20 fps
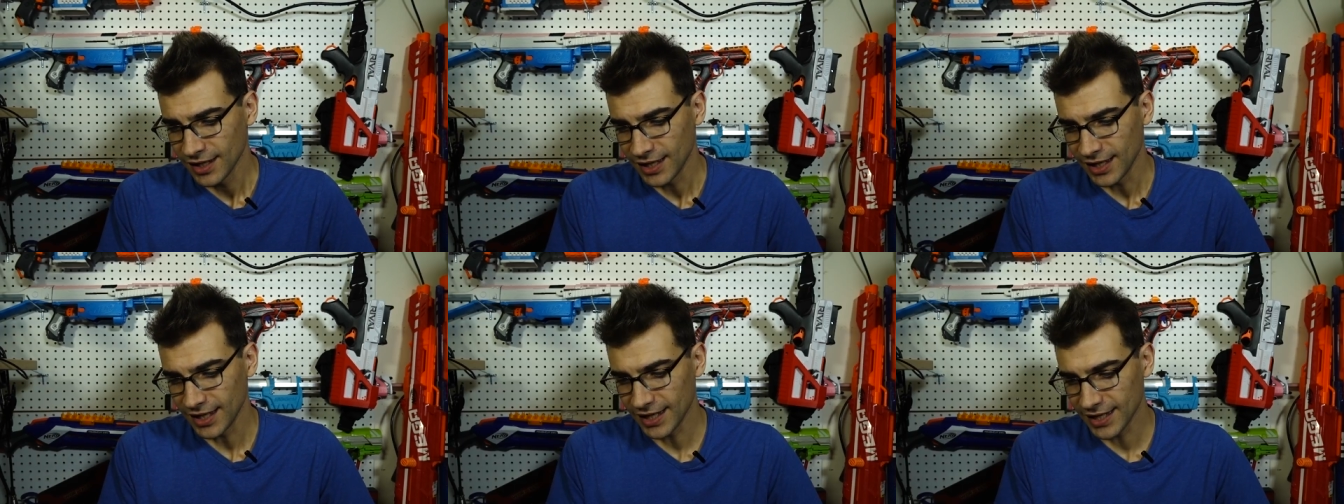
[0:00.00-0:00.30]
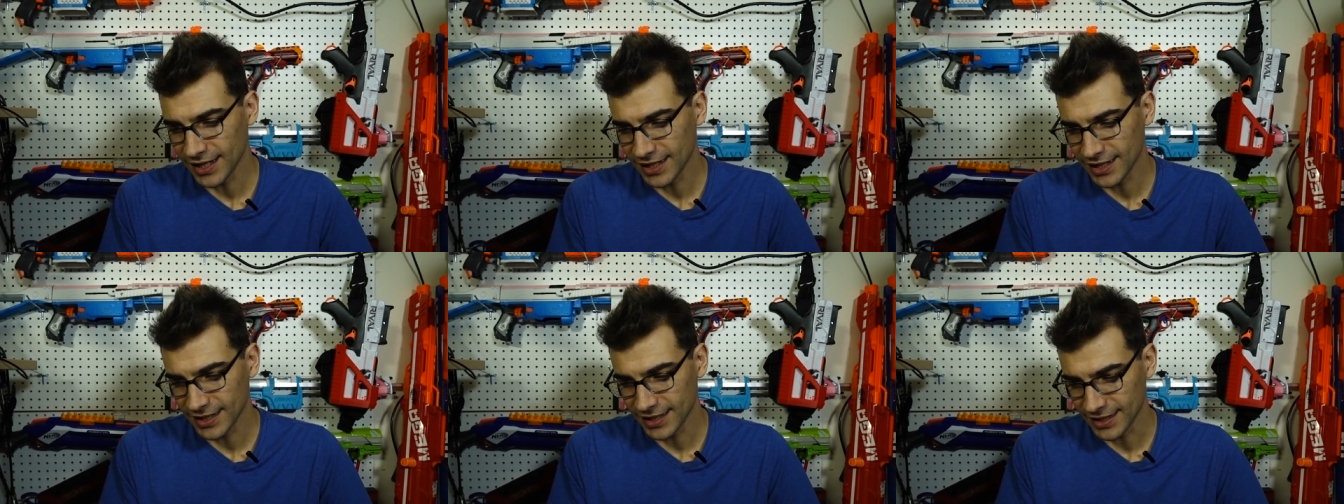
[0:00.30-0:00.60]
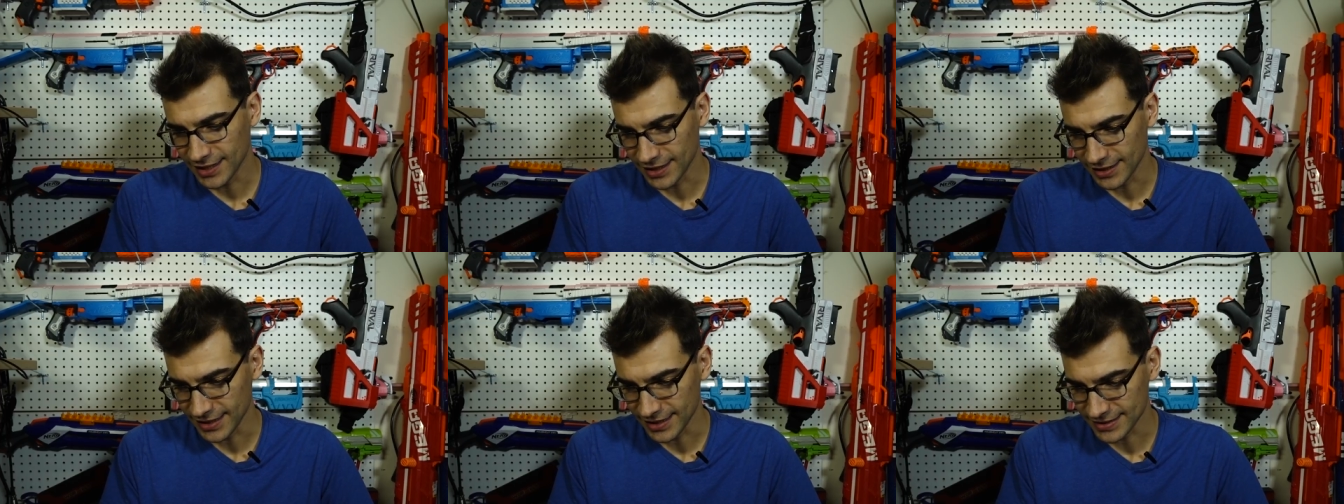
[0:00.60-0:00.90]

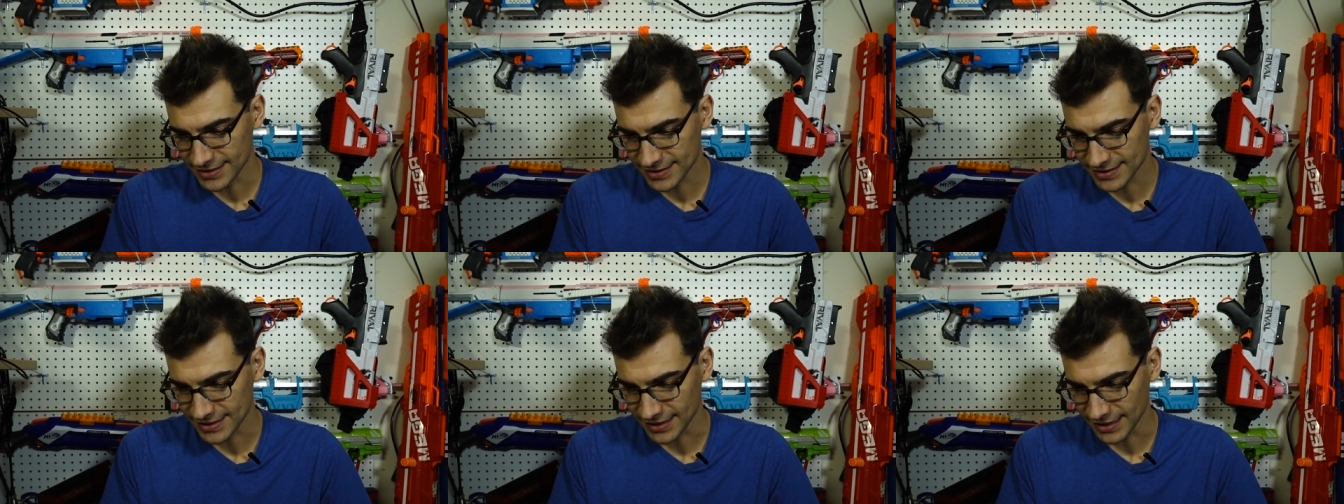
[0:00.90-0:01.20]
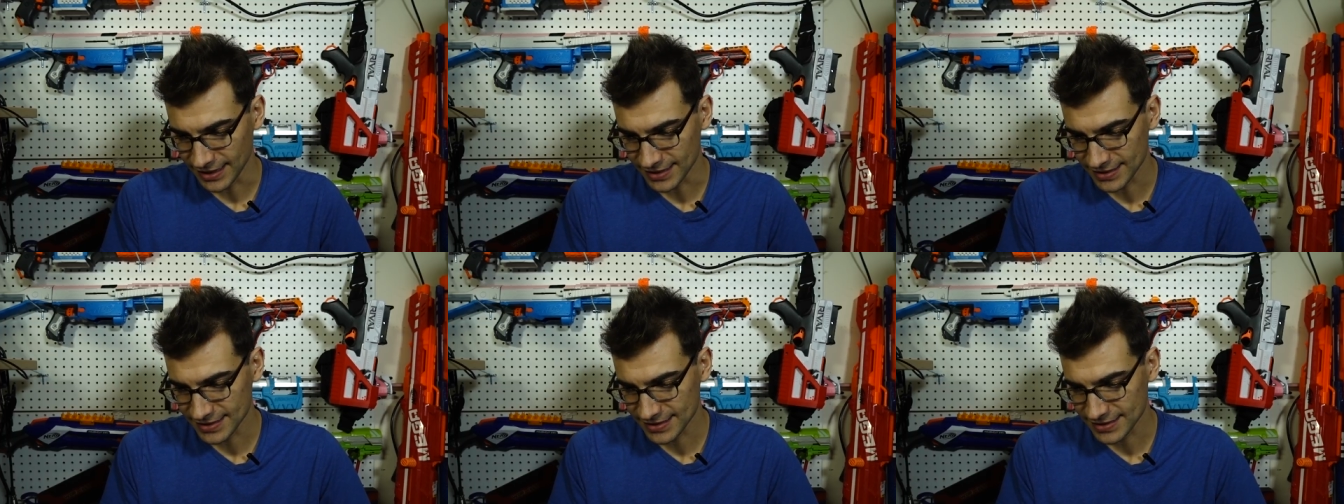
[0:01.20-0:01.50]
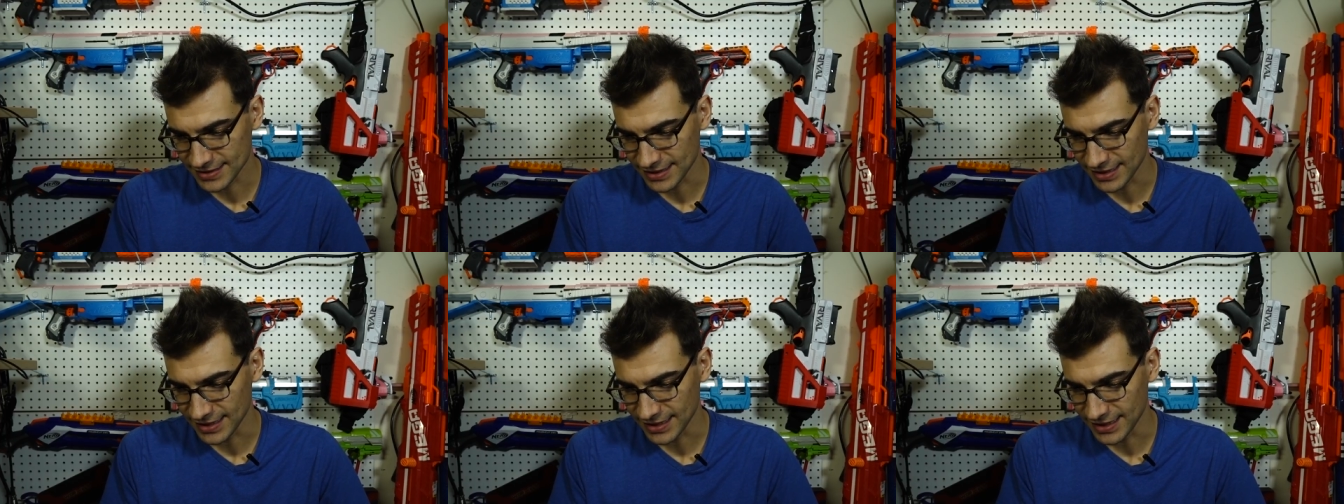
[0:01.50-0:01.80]
Uh, let's see, let's
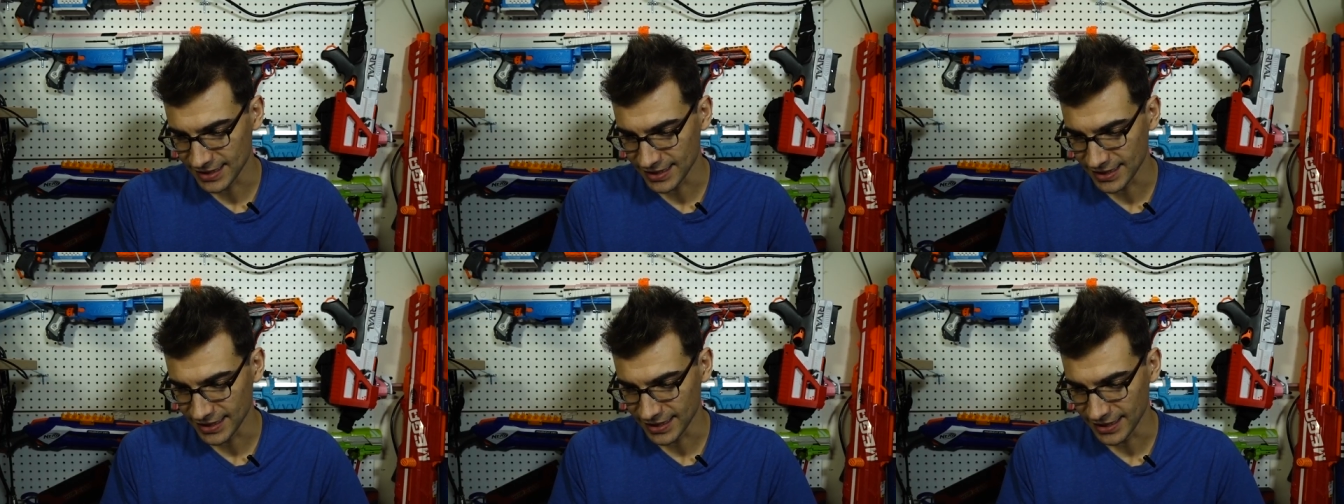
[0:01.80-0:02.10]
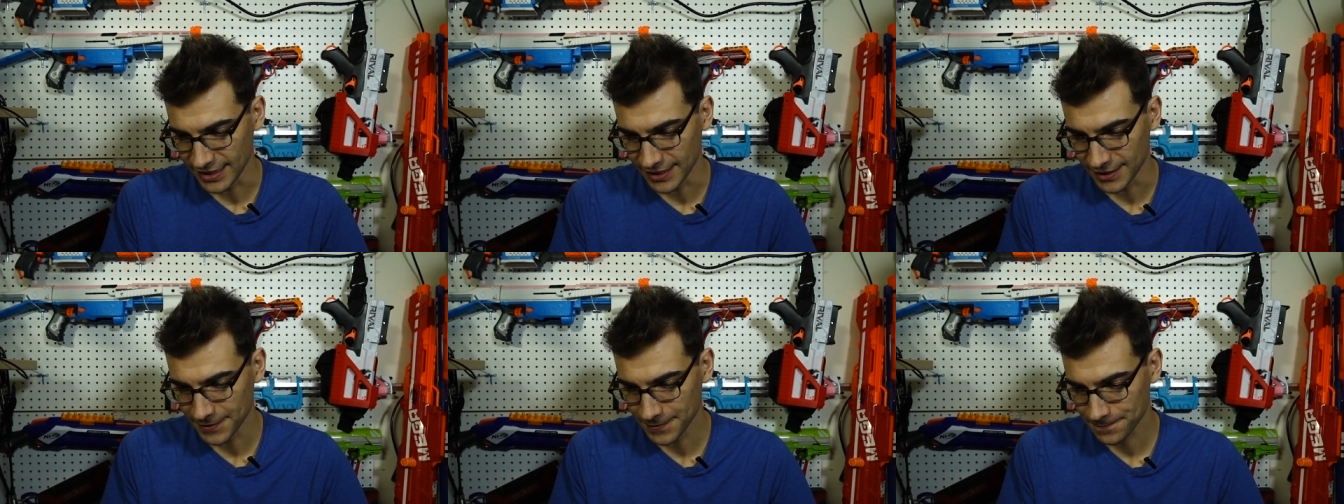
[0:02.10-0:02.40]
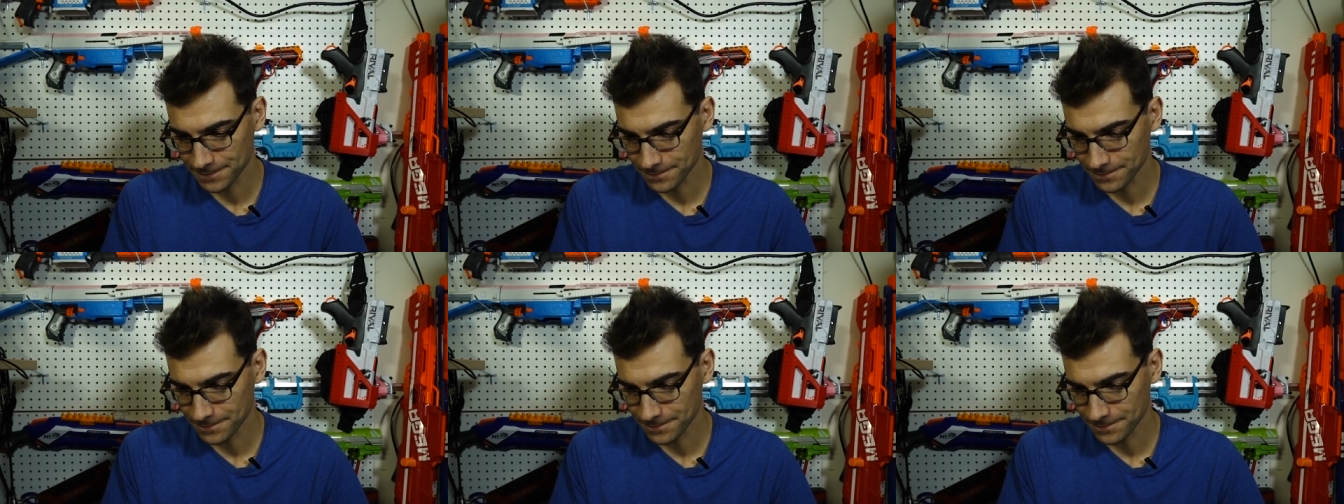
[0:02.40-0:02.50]
see.